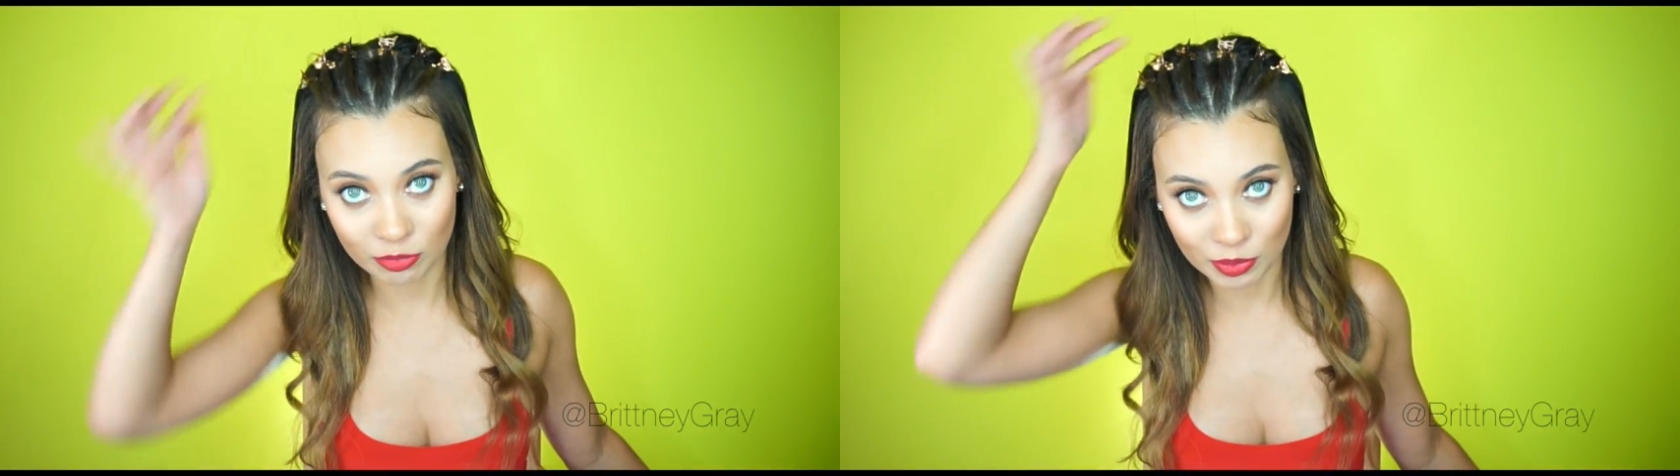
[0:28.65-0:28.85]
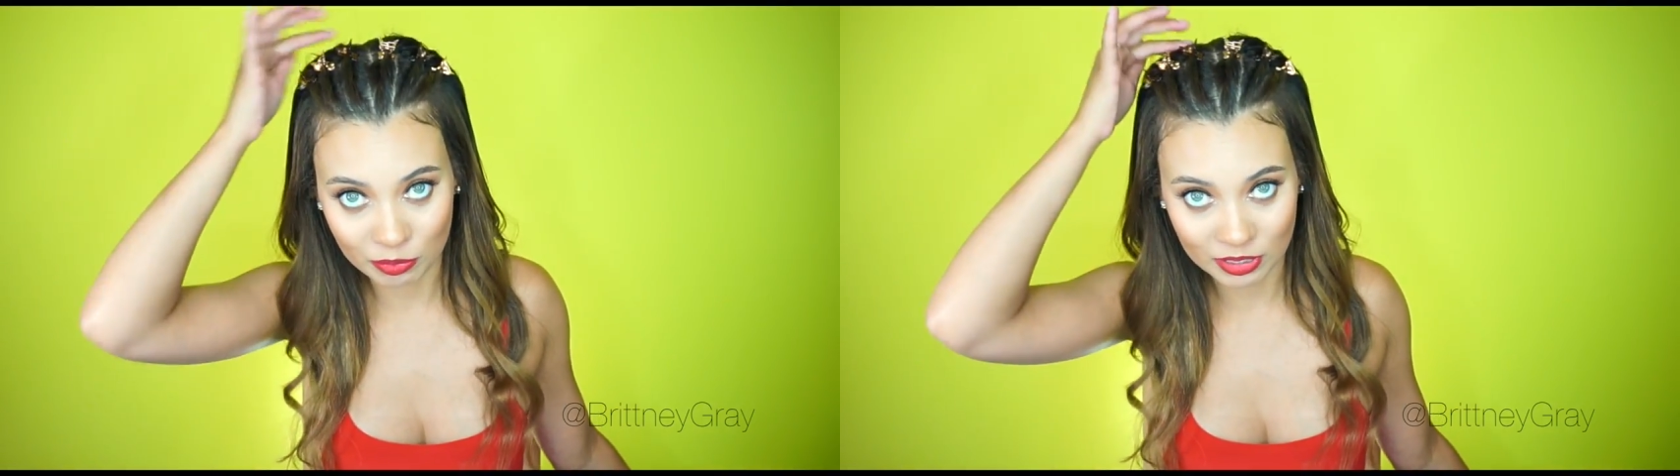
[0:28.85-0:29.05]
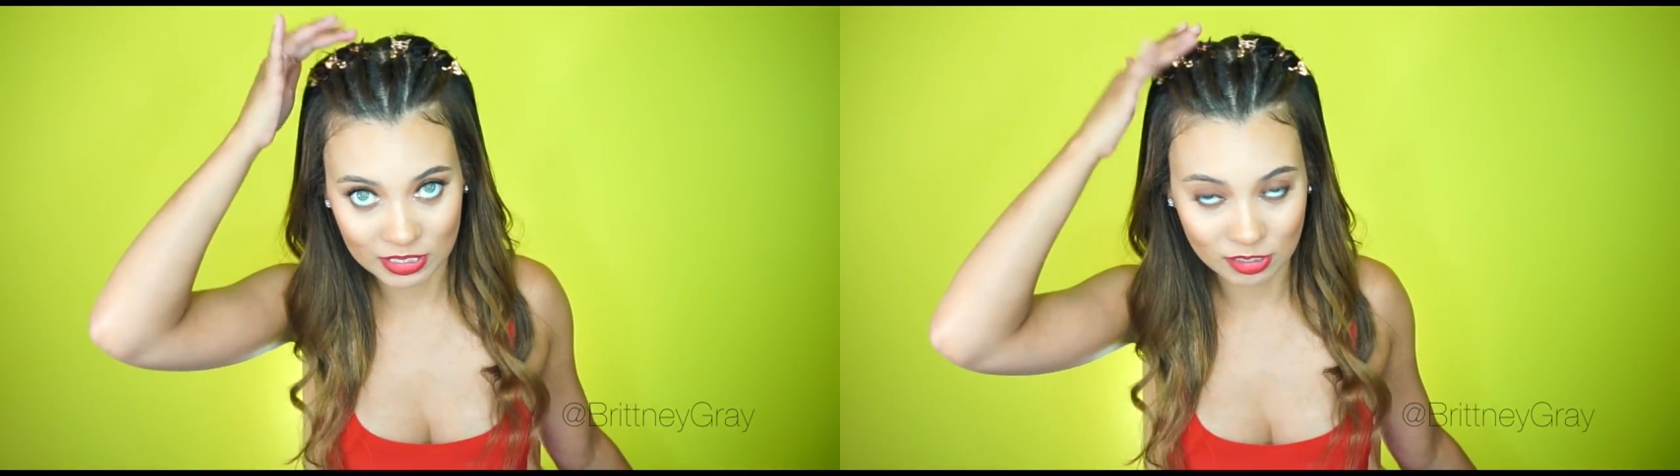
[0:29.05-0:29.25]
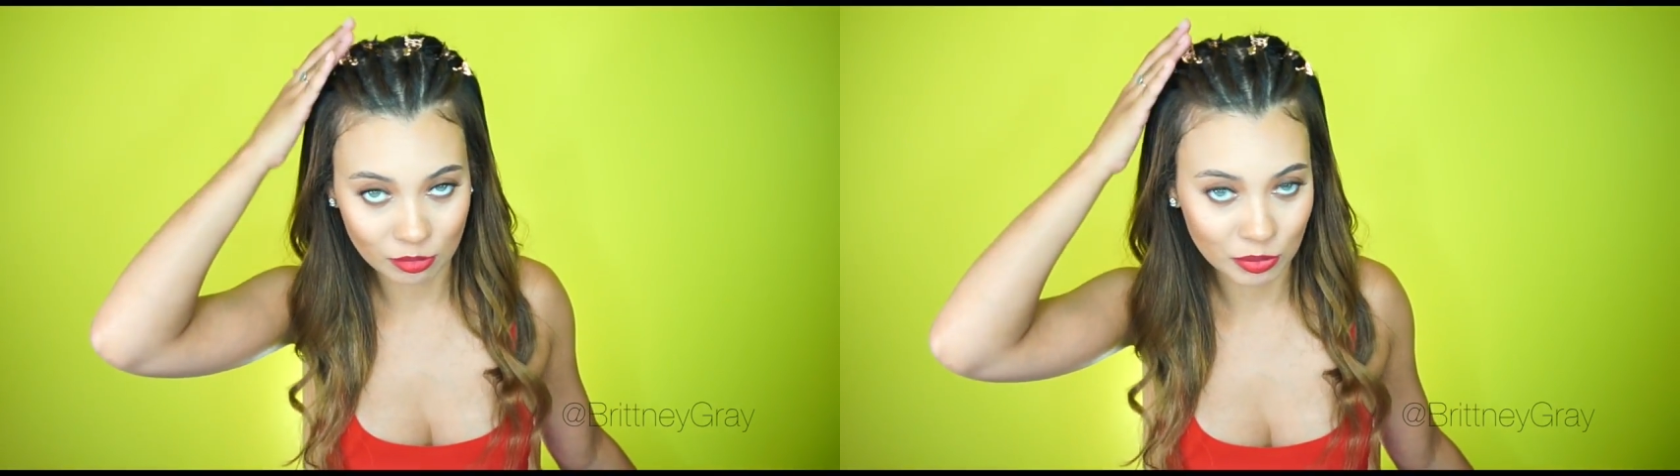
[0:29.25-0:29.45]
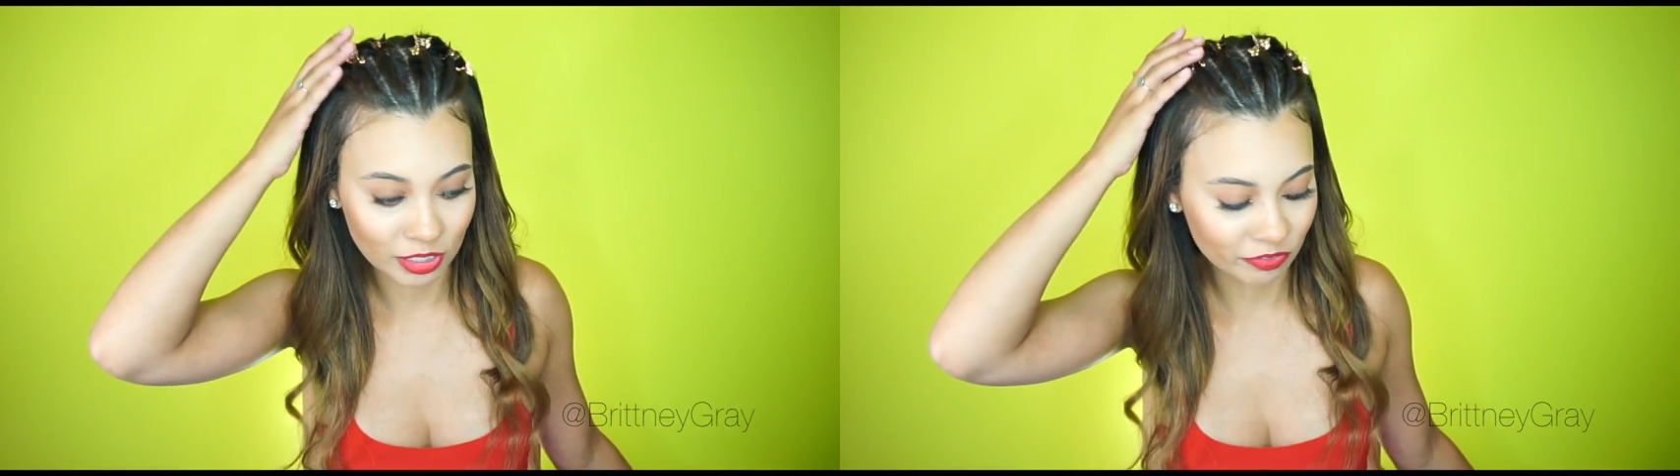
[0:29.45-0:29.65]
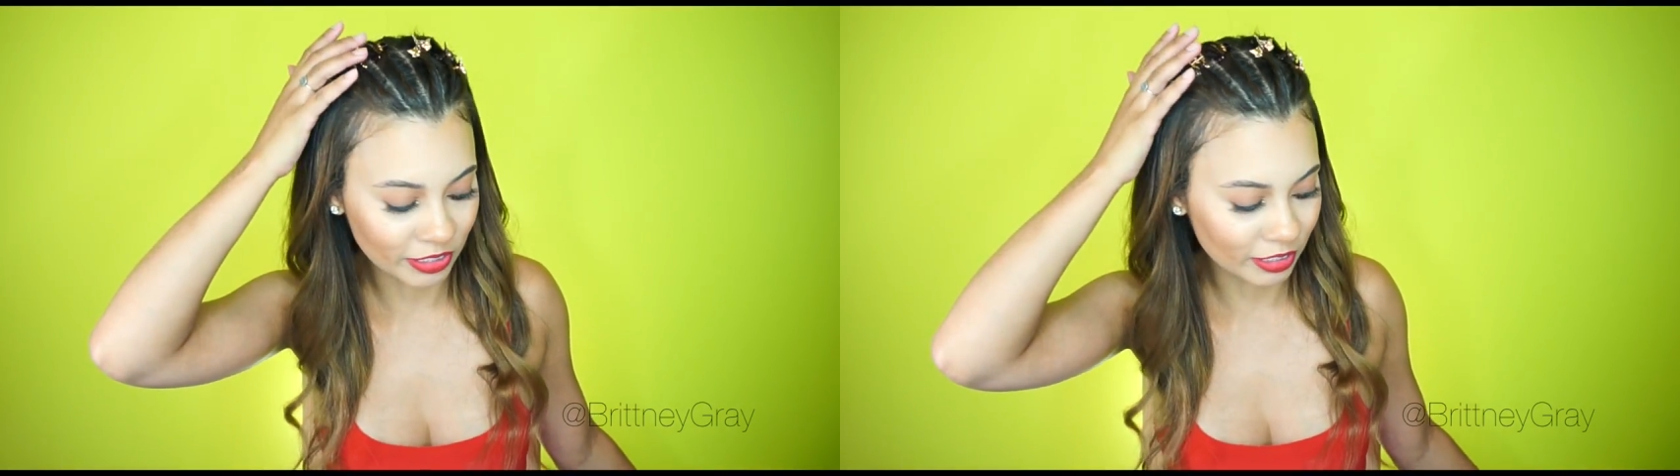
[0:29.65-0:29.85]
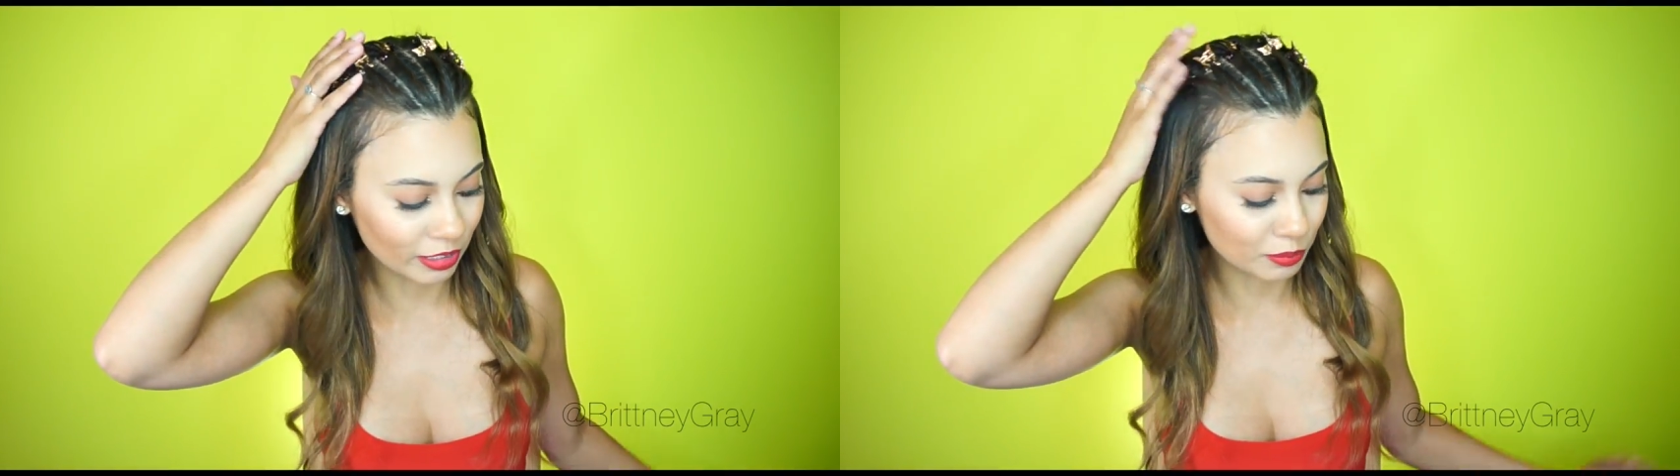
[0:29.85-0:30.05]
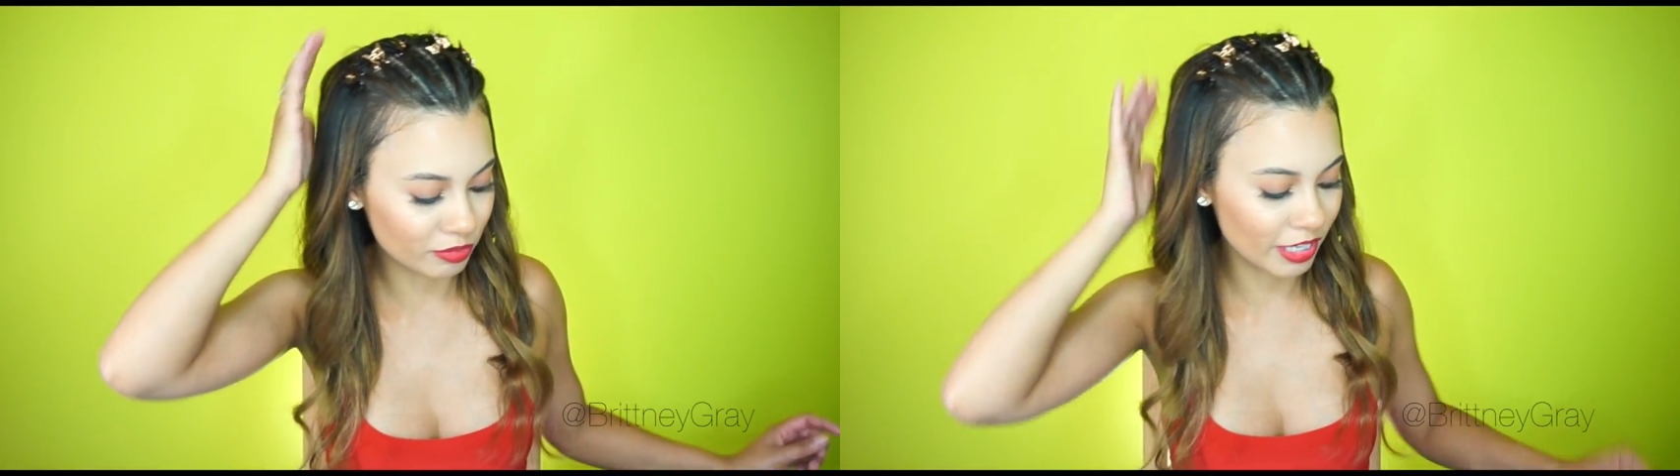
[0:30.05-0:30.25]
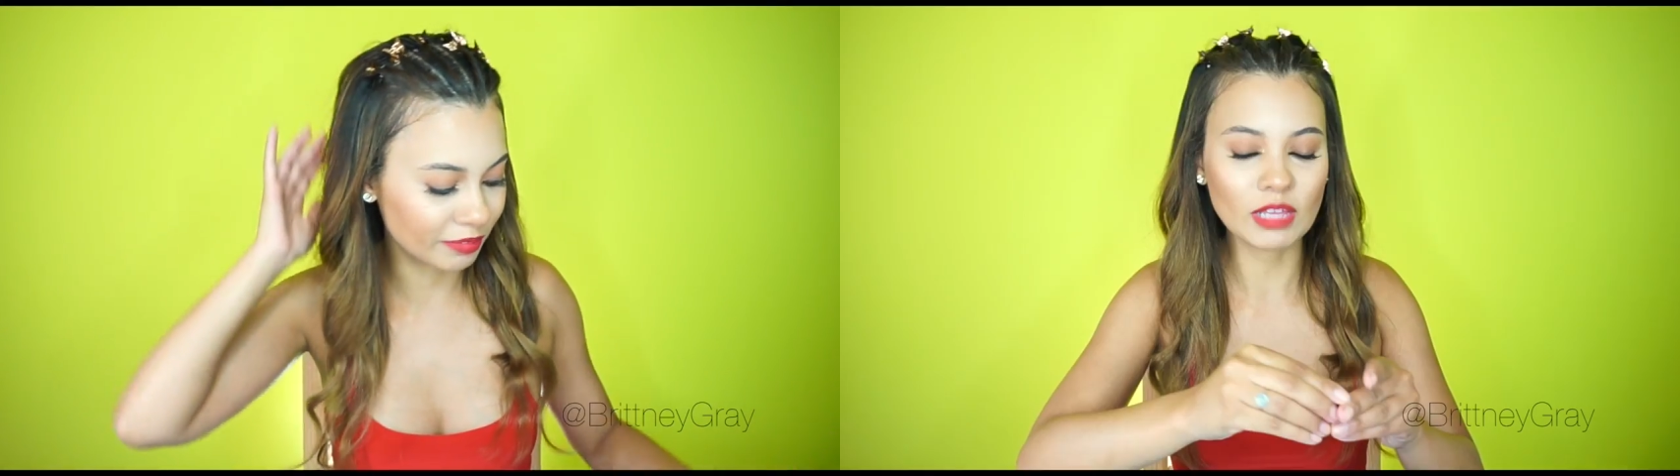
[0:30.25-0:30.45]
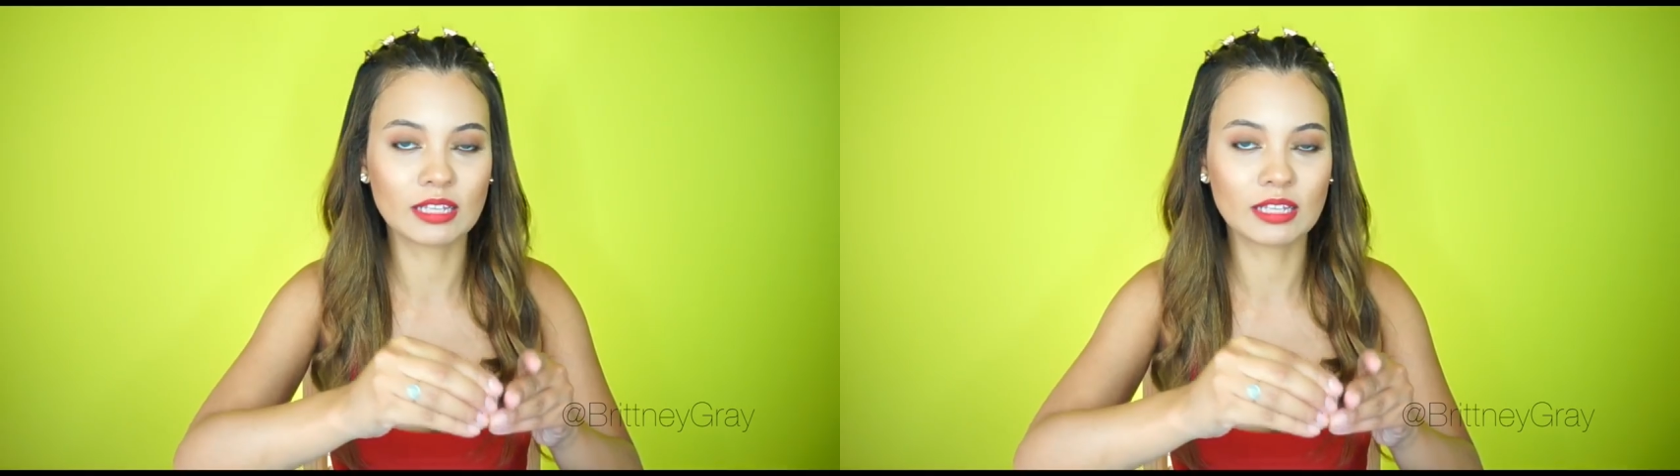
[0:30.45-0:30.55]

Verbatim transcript: remember these little butterfly clips, right?